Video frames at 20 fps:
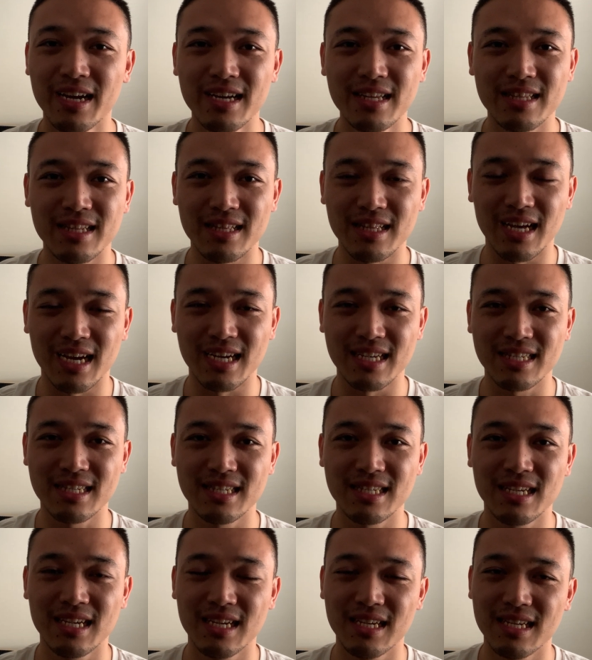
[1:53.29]
the
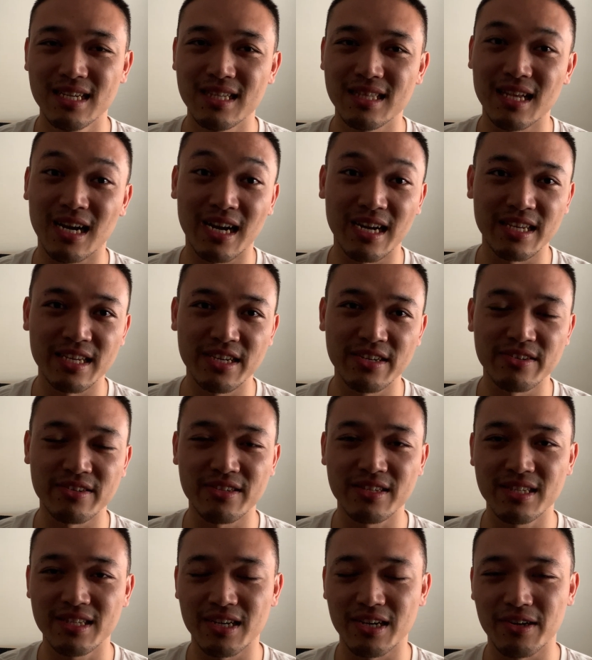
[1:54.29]
last 9 years,
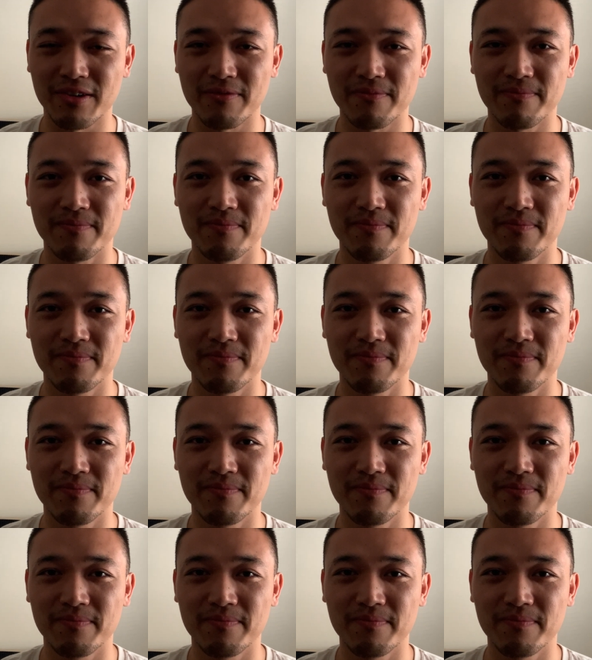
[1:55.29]
so